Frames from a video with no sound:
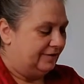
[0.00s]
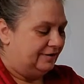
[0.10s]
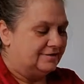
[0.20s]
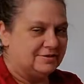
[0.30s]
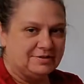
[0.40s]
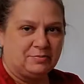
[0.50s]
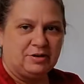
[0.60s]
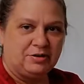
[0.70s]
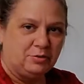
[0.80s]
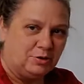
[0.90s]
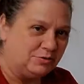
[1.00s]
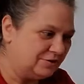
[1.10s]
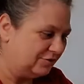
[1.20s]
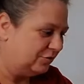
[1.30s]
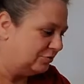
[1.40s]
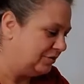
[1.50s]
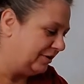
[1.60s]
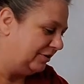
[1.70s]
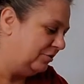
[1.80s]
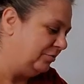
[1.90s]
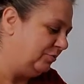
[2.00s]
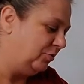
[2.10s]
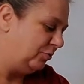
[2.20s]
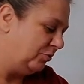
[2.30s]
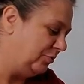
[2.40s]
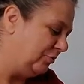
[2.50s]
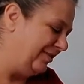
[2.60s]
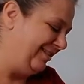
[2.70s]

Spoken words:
Seems like my elbows and arms take a little bit more room.